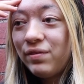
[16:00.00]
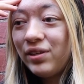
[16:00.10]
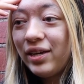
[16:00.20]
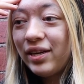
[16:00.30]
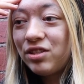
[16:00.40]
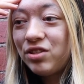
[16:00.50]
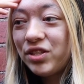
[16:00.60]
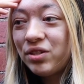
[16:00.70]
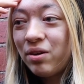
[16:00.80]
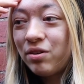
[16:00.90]
I feel like it's
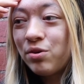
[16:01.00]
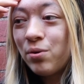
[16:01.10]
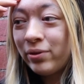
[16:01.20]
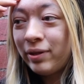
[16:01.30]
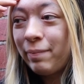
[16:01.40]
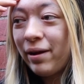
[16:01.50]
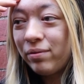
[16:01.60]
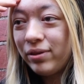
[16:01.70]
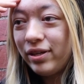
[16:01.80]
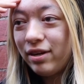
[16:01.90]
just not talked
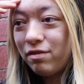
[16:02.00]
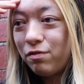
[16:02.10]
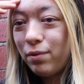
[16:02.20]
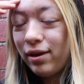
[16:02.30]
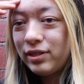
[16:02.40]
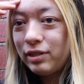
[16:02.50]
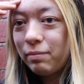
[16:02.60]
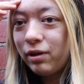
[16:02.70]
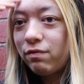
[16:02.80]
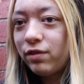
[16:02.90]
about enough. When
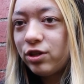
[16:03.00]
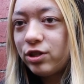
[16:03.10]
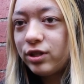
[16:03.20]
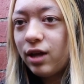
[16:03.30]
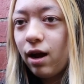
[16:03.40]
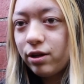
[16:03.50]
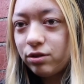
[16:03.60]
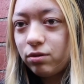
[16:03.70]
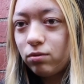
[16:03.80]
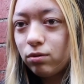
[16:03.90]
somebody finishes high
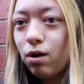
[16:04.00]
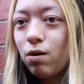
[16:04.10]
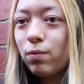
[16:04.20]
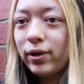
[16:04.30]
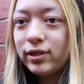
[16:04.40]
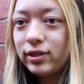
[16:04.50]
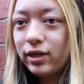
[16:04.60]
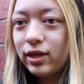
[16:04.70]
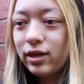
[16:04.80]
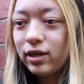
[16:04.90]
school, all we
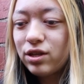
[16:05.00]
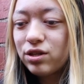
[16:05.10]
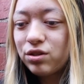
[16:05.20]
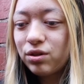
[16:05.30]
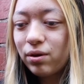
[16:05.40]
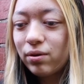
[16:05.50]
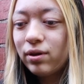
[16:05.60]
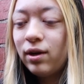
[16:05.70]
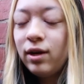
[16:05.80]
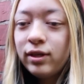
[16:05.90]
see is, you know,
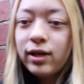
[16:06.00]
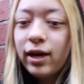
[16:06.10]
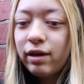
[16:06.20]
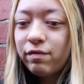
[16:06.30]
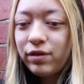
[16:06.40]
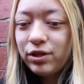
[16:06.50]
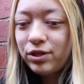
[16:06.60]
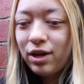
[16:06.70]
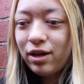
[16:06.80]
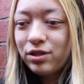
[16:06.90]
yeah, I
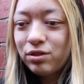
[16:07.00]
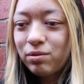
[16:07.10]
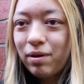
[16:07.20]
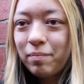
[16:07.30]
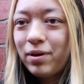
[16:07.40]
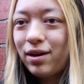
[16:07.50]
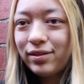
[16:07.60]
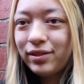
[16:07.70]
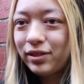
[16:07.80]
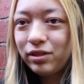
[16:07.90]
finished high school and
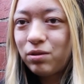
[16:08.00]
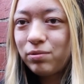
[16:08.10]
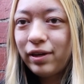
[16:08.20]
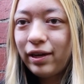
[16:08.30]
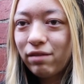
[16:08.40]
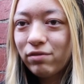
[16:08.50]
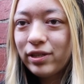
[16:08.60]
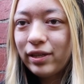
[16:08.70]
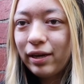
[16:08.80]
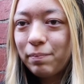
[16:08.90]
partying all day every
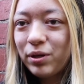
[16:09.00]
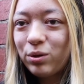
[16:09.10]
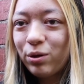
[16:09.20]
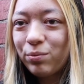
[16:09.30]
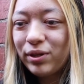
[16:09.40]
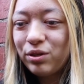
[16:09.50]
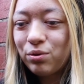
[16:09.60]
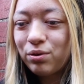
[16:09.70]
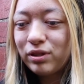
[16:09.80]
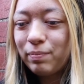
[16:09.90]
day, but nobody
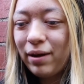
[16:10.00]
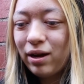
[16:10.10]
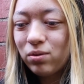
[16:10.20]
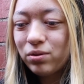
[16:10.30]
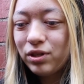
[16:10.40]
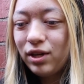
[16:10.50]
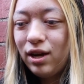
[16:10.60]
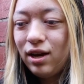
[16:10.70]
talks about